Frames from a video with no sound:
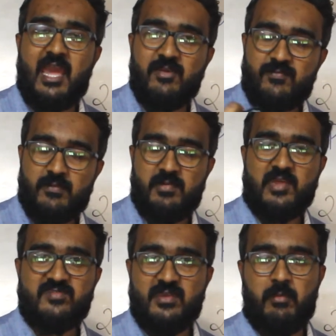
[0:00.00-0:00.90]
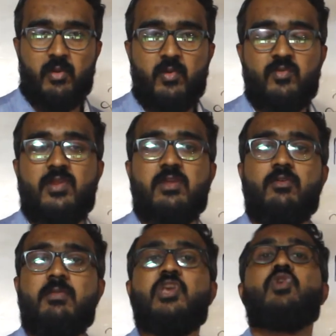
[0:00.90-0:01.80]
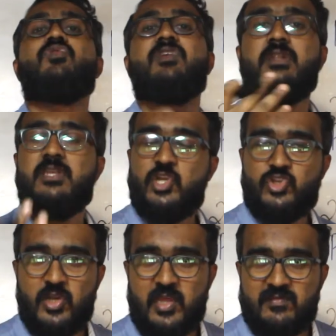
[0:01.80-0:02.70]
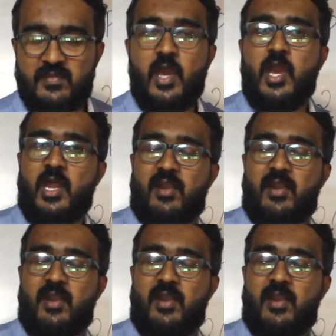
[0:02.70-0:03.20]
and from next time onward when you will be using dictionaries,